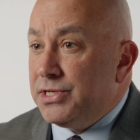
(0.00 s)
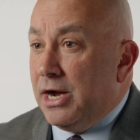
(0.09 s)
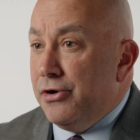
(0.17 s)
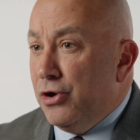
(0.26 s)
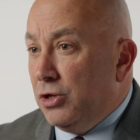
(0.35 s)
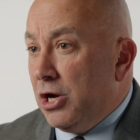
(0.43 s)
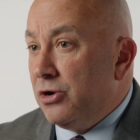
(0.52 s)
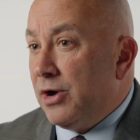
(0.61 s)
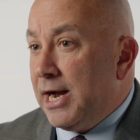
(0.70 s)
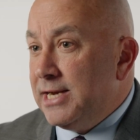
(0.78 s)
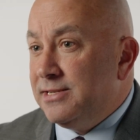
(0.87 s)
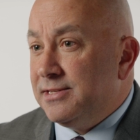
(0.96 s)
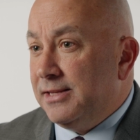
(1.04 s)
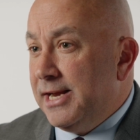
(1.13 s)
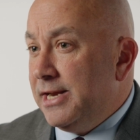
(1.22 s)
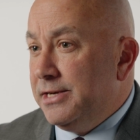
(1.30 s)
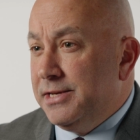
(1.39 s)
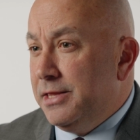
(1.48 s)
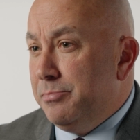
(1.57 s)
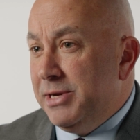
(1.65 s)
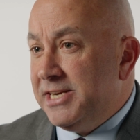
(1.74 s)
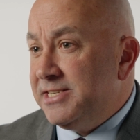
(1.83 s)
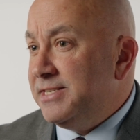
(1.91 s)
are no longer isolated to the
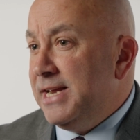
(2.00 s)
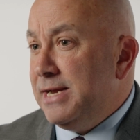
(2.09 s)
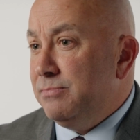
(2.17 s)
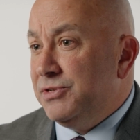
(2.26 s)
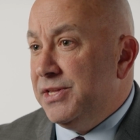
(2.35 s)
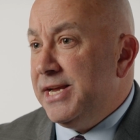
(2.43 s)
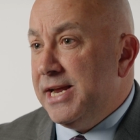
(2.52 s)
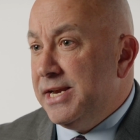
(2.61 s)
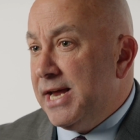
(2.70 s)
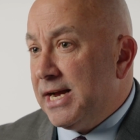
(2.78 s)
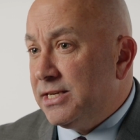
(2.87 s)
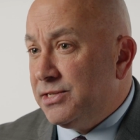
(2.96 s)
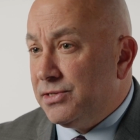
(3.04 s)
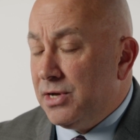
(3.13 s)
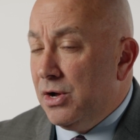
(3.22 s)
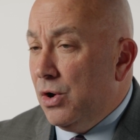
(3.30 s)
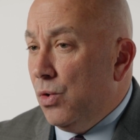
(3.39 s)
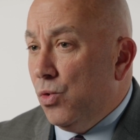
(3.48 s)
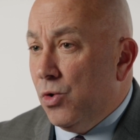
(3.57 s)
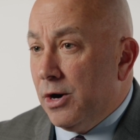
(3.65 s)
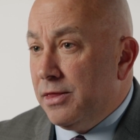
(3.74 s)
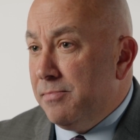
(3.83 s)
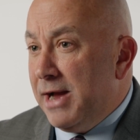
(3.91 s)
biggest names in the index or
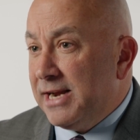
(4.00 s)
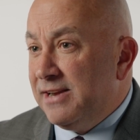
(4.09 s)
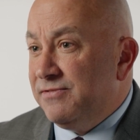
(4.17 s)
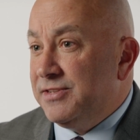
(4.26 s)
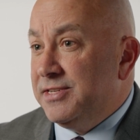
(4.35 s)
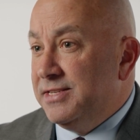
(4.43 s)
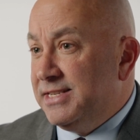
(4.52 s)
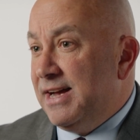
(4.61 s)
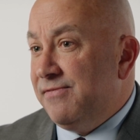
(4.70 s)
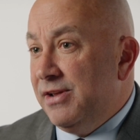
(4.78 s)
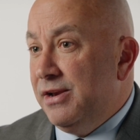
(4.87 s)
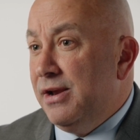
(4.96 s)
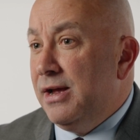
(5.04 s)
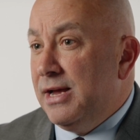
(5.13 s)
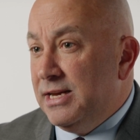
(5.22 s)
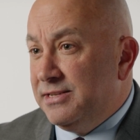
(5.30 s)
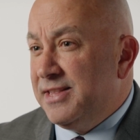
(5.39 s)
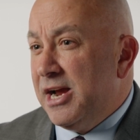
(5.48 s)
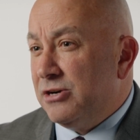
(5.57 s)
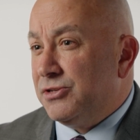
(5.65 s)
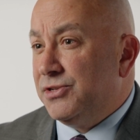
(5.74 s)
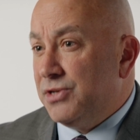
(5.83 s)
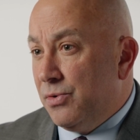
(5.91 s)
the Magnificent Seven, as they are
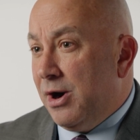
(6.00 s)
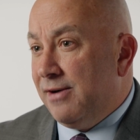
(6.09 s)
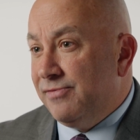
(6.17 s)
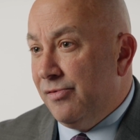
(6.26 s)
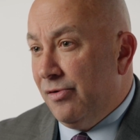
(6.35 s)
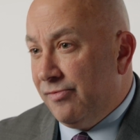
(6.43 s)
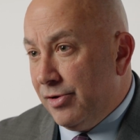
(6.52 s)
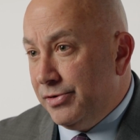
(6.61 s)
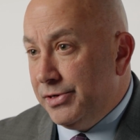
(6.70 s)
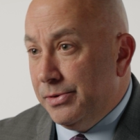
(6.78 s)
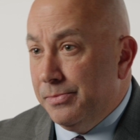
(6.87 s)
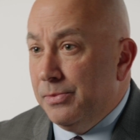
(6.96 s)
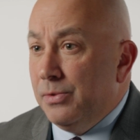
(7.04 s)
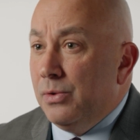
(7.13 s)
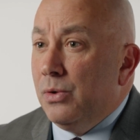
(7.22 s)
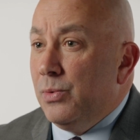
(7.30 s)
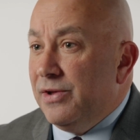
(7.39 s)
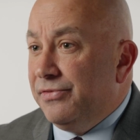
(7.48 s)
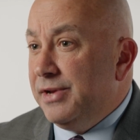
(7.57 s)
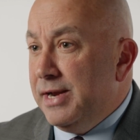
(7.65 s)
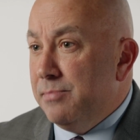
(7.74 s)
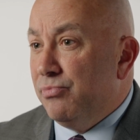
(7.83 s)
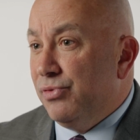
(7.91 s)
so often referred to. We have seen
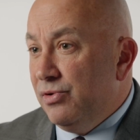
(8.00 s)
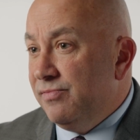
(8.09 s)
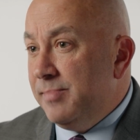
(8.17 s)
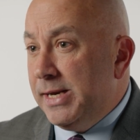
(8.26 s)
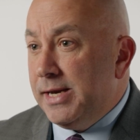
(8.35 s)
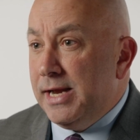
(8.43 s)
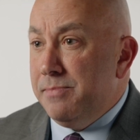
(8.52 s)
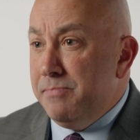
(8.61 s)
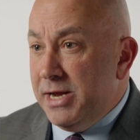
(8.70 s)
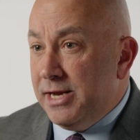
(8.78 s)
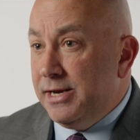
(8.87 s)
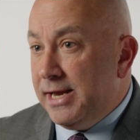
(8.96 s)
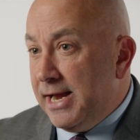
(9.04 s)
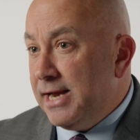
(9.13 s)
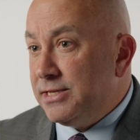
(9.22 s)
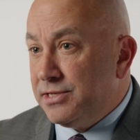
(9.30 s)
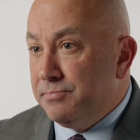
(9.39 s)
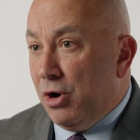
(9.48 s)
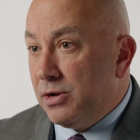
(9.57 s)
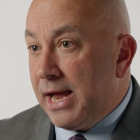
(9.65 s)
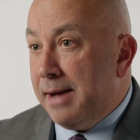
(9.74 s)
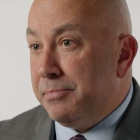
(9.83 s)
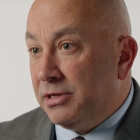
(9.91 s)
improvement in mid and small
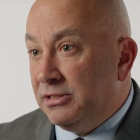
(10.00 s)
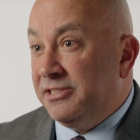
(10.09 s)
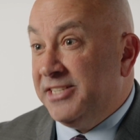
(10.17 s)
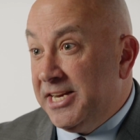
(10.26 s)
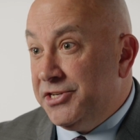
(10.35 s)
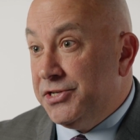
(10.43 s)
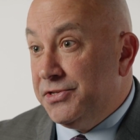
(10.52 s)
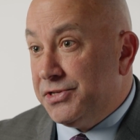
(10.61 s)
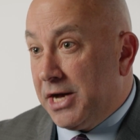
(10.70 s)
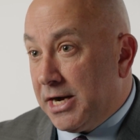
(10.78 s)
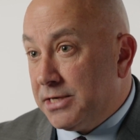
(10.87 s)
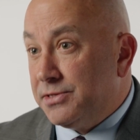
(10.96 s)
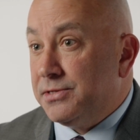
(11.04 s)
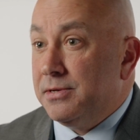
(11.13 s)
capitalization stocks.